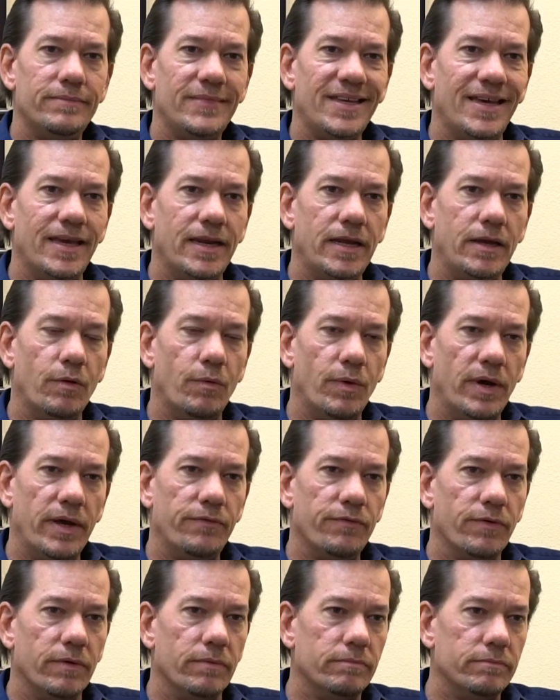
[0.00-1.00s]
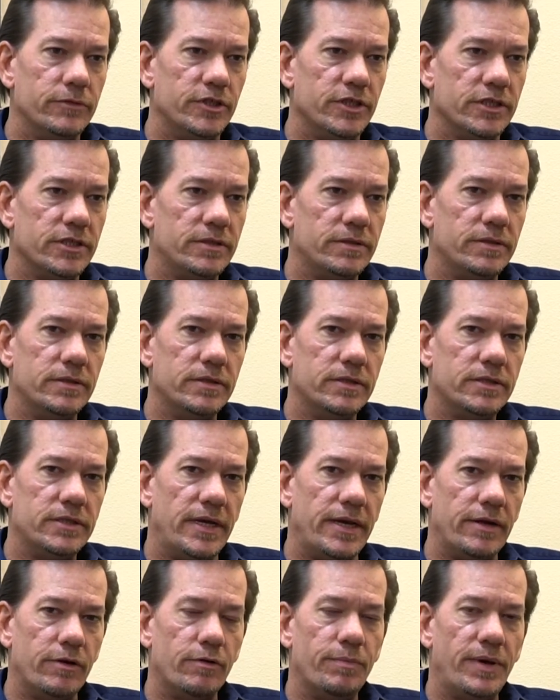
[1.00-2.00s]
getting away from just
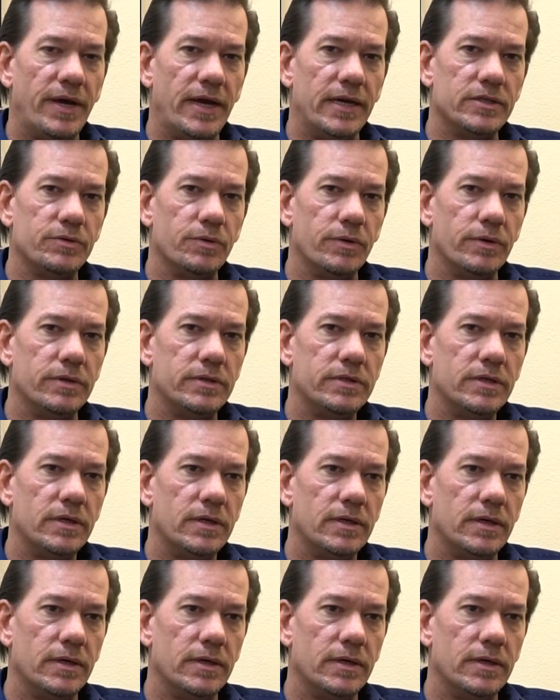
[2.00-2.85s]
standard passwords,